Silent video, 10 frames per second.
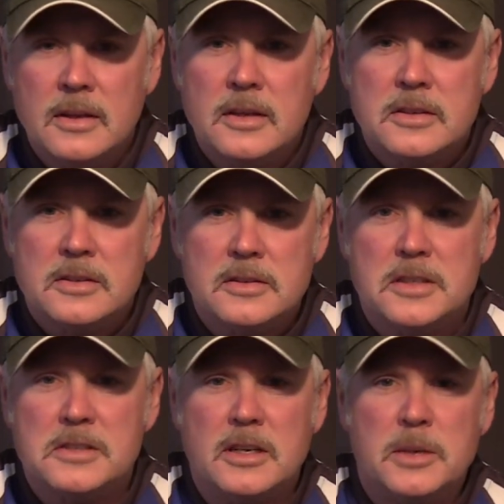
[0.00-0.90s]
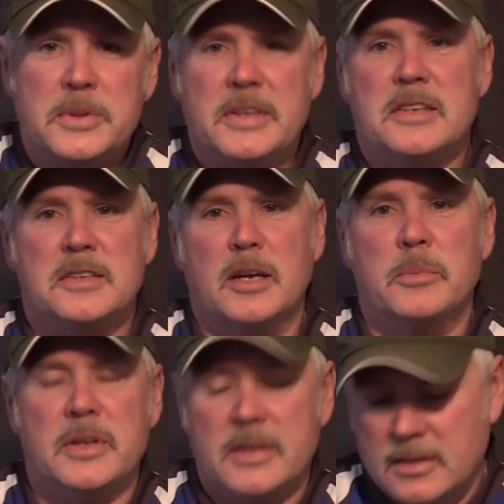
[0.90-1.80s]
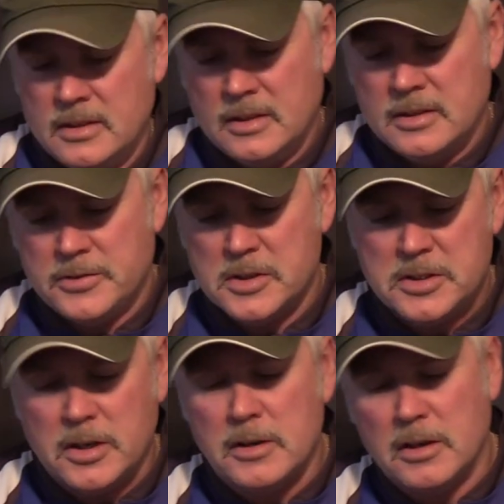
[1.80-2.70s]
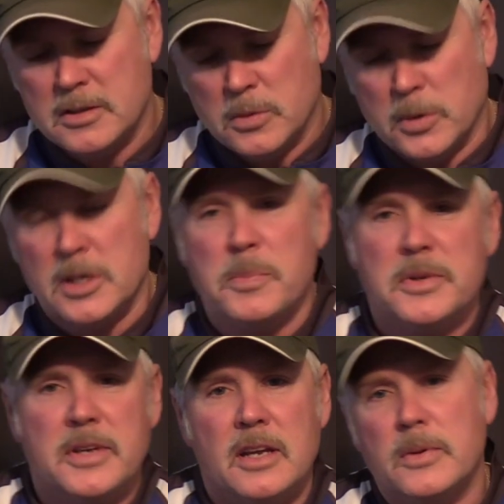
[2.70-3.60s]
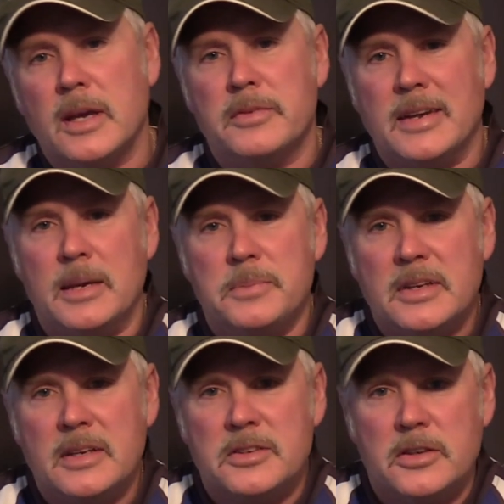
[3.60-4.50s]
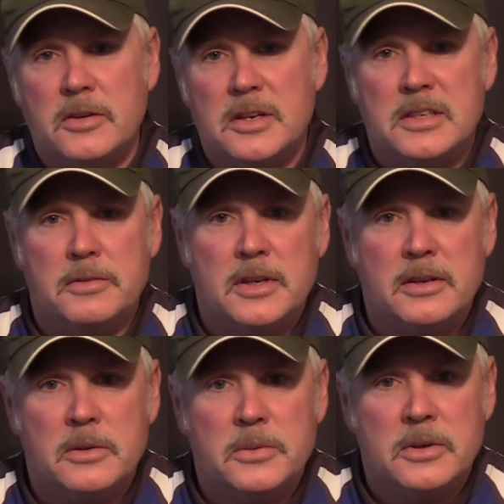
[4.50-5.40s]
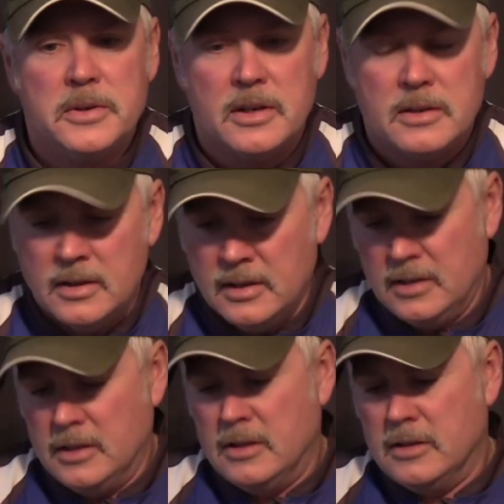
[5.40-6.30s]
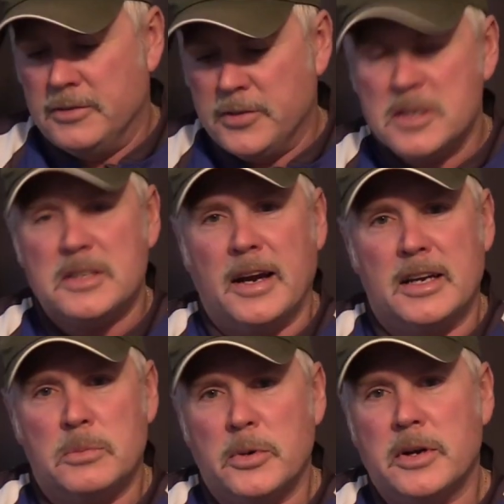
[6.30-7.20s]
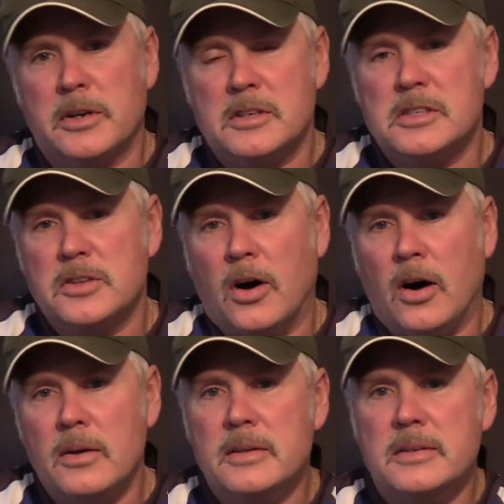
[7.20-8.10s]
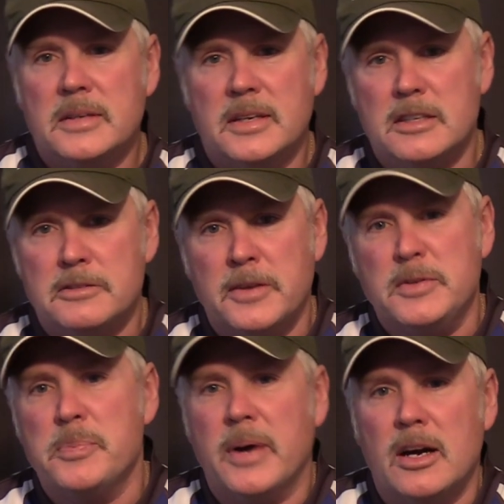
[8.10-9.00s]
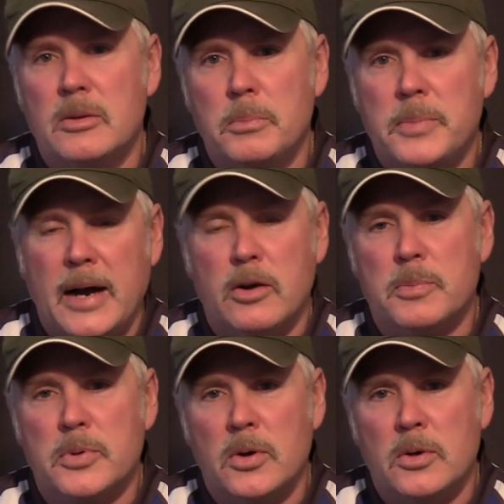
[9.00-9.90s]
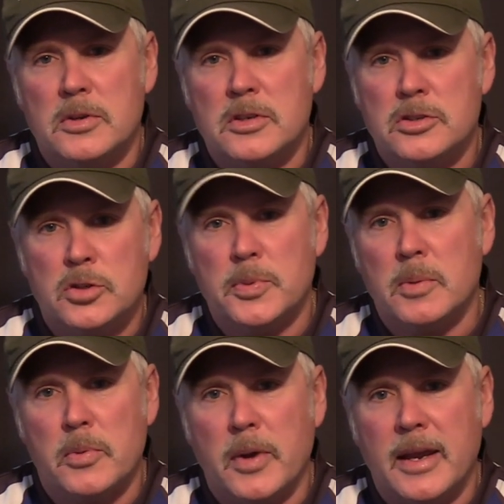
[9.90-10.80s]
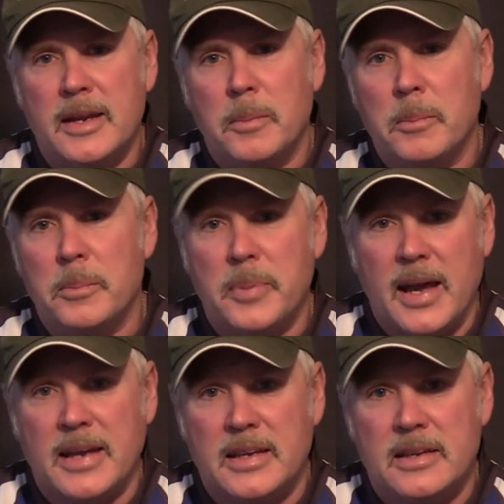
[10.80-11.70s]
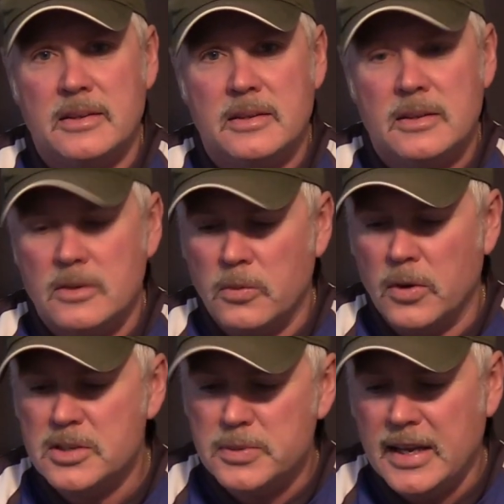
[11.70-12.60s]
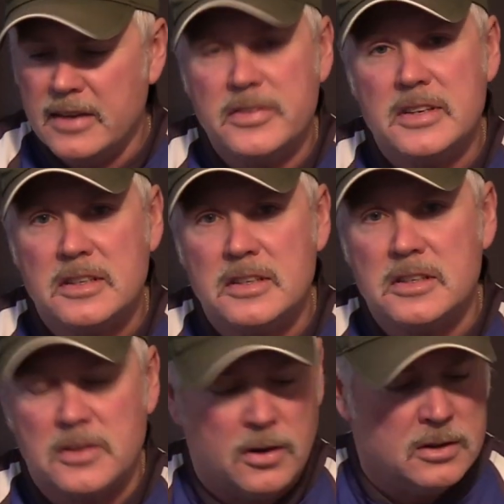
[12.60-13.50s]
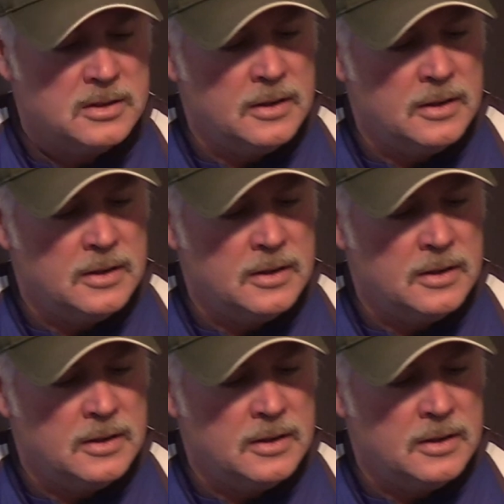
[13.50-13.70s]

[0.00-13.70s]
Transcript: So let's start with the assembly. For starters, we're going to pretend we have an empty Tekota 700 reel here. First item we're going to install is 50-pound Power Pro Super Braid backing. Once we have this installed,